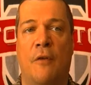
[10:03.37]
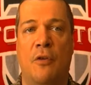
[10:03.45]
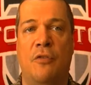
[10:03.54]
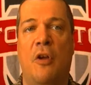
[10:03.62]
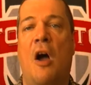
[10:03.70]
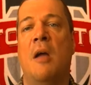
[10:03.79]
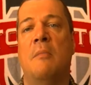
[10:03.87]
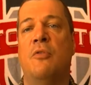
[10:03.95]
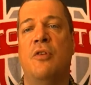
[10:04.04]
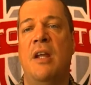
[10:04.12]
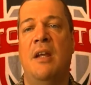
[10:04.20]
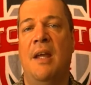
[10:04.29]
first time
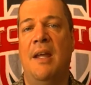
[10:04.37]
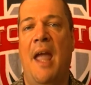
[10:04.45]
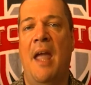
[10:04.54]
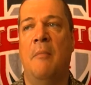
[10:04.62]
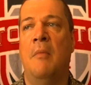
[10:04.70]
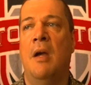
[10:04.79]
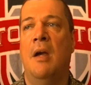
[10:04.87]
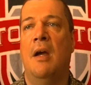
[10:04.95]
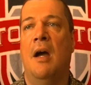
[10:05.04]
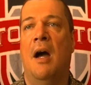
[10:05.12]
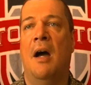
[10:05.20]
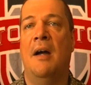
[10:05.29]
seeing a game
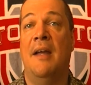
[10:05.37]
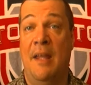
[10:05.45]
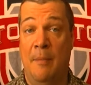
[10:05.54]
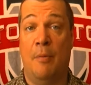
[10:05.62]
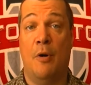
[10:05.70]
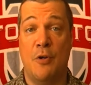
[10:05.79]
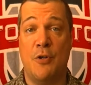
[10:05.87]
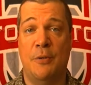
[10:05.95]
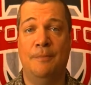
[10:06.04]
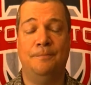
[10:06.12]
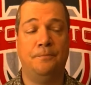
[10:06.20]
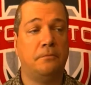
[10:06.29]
in
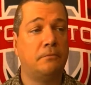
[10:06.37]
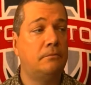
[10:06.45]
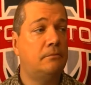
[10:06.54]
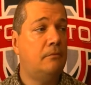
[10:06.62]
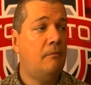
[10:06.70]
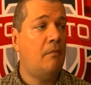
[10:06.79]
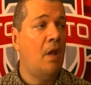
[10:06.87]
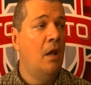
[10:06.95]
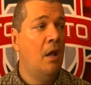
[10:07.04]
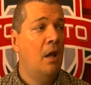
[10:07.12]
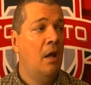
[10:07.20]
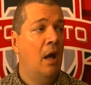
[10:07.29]
person.
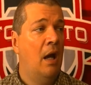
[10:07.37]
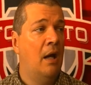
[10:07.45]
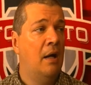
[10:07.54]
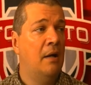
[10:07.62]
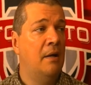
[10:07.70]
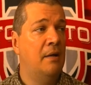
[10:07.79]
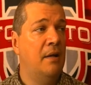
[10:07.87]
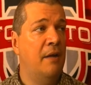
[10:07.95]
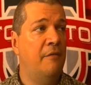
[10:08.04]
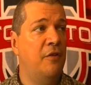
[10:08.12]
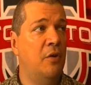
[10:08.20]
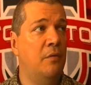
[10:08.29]

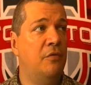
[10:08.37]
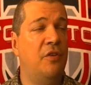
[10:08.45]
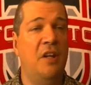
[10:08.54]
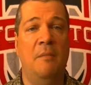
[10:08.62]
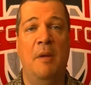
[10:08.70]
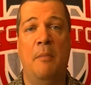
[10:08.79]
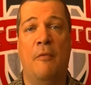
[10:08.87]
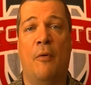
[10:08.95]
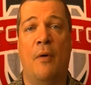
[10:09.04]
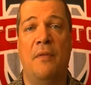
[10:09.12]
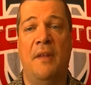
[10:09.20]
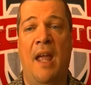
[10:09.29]
If you've seen me
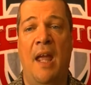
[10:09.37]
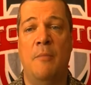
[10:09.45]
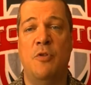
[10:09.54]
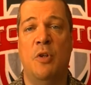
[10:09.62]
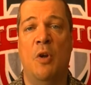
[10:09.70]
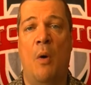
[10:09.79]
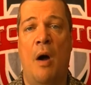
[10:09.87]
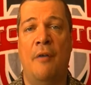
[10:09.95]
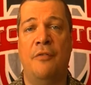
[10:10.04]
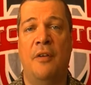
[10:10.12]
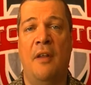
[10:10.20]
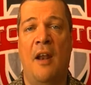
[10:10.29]
before at the games, you know
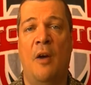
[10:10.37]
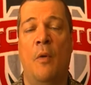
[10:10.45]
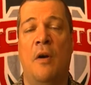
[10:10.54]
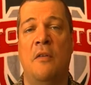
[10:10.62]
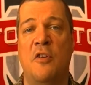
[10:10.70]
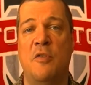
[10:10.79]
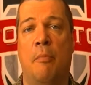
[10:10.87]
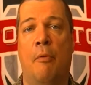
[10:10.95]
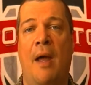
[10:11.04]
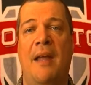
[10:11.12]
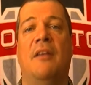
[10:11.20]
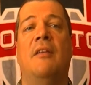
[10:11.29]
often that I wear these
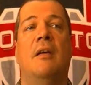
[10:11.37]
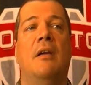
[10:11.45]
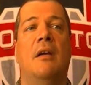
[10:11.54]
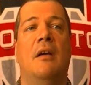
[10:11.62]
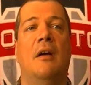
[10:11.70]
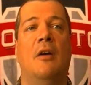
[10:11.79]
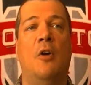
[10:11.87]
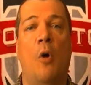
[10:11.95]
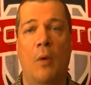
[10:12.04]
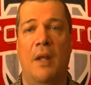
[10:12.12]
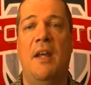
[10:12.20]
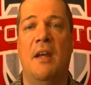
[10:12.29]
bright
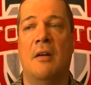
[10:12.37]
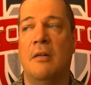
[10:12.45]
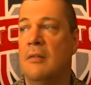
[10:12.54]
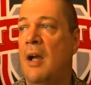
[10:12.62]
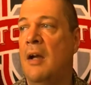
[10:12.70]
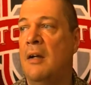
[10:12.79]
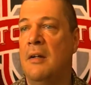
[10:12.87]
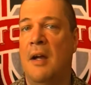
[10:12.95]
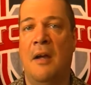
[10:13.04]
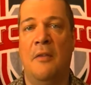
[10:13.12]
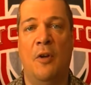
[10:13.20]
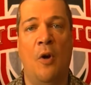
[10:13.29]
goalie gear,
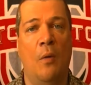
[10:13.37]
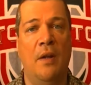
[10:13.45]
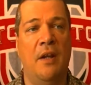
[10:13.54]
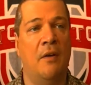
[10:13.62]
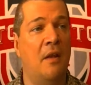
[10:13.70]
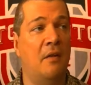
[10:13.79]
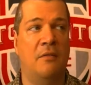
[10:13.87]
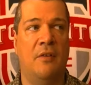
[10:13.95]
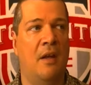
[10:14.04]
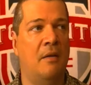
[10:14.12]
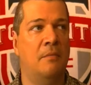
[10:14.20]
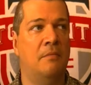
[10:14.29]
the goalie gear
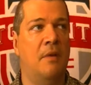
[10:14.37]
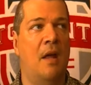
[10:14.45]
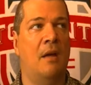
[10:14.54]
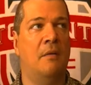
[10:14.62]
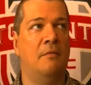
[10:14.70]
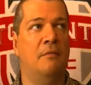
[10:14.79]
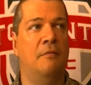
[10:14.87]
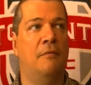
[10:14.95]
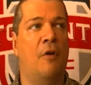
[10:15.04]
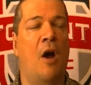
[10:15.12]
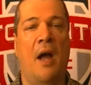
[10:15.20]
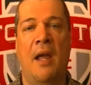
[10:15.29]
that
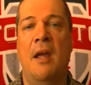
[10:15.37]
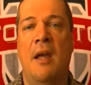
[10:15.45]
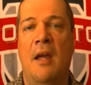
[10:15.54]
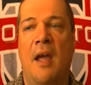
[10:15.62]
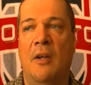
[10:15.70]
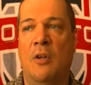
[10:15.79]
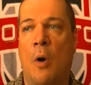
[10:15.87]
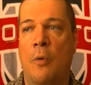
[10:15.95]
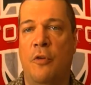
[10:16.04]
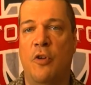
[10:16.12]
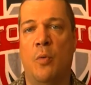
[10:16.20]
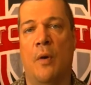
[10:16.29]
Fry and
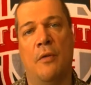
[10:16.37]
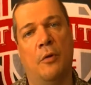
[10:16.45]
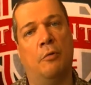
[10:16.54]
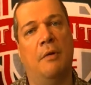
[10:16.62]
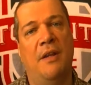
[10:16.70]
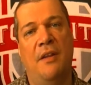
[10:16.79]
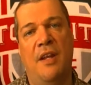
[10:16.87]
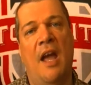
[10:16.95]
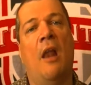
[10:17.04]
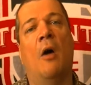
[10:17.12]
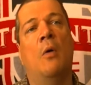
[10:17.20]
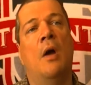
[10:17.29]
Kosic wear, the green, the
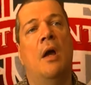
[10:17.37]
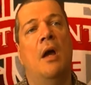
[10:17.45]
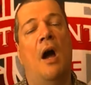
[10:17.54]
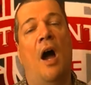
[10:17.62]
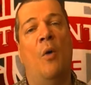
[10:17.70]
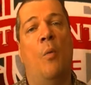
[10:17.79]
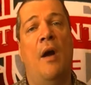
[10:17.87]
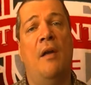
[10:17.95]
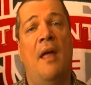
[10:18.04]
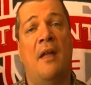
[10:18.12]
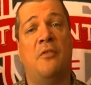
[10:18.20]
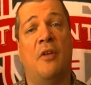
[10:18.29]
yellow. I
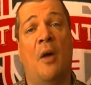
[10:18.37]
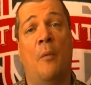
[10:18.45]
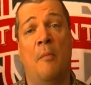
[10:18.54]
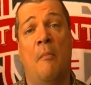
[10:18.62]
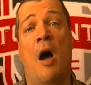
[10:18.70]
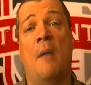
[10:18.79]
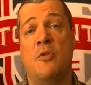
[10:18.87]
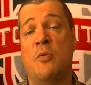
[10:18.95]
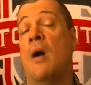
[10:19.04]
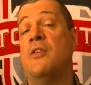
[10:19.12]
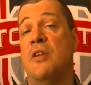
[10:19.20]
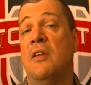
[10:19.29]
wear that so that when Mom is
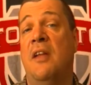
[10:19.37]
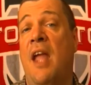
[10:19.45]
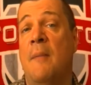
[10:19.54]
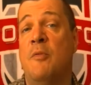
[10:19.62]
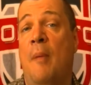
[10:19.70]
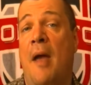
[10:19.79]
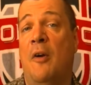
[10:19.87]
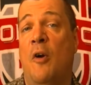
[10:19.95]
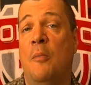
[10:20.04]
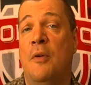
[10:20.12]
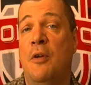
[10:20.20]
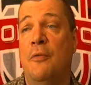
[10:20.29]
watching the games back
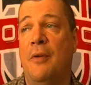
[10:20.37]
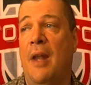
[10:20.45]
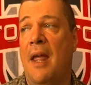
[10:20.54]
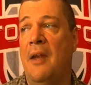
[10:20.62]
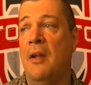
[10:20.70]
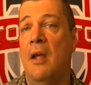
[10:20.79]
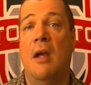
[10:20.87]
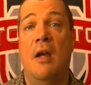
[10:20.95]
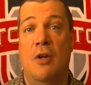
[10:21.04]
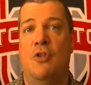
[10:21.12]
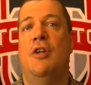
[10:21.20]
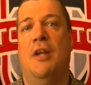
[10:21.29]
home in Newfoundland,
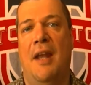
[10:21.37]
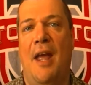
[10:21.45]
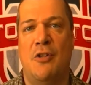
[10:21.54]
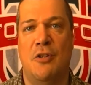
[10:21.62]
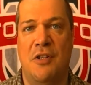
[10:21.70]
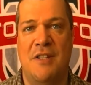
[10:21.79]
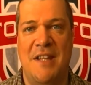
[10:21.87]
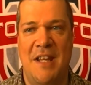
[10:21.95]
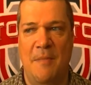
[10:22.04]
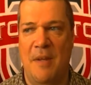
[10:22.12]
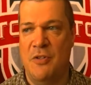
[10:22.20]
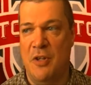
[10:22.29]
she can actually
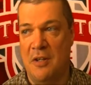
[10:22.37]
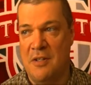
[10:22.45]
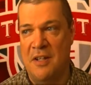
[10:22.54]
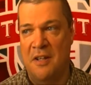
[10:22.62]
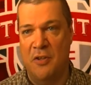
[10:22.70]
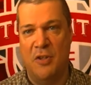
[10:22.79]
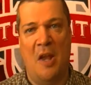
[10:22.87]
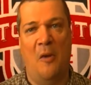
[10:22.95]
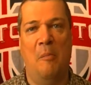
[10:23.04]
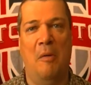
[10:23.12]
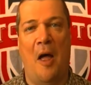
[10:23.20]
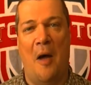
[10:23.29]
see me. She can see this
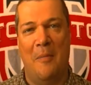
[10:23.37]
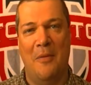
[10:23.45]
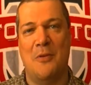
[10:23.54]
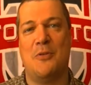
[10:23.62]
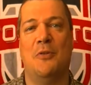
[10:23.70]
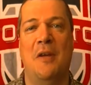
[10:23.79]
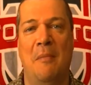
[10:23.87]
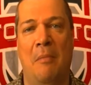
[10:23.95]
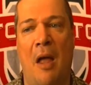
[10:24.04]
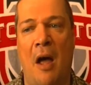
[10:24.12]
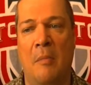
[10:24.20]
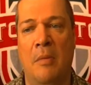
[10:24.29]
yellow blob or this green
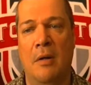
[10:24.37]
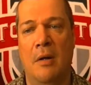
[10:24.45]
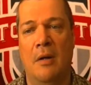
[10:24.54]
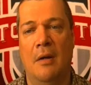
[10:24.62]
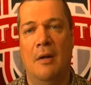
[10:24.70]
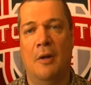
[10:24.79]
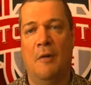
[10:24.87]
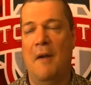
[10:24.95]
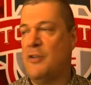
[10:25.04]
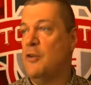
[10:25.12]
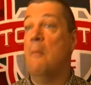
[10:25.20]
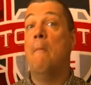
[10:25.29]
blob.
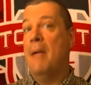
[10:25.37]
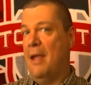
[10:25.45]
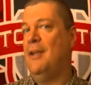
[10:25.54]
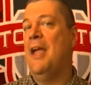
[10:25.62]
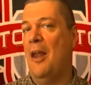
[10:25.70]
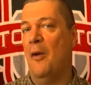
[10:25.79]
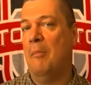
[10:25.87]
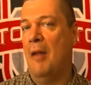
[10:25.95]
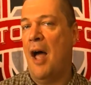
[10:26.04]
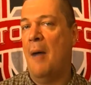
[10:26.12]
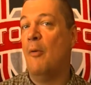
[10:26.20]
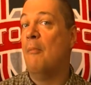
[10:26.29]
Correction, big yellow
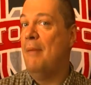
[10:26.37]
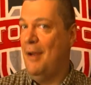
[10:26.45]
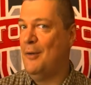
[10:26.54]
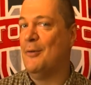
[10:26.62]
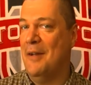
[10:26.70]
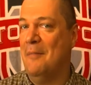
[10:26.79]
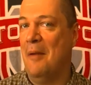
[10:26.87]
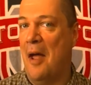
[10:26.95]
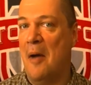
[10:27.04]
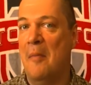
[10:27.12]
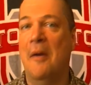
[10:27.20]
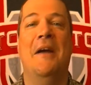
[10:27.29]
blob or big green
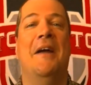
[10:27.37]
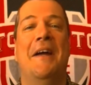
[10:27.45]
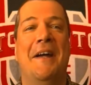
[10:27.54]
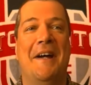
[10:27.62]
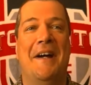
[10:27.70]
blob